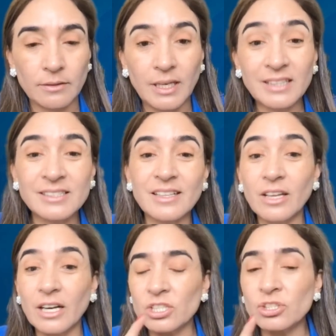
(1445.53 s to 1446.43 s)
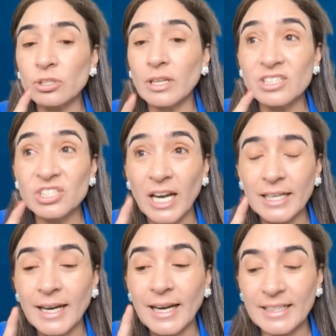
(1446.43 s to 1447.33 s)
It's larger than
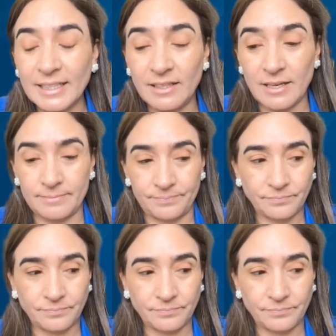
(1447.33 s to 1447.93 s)
China and India,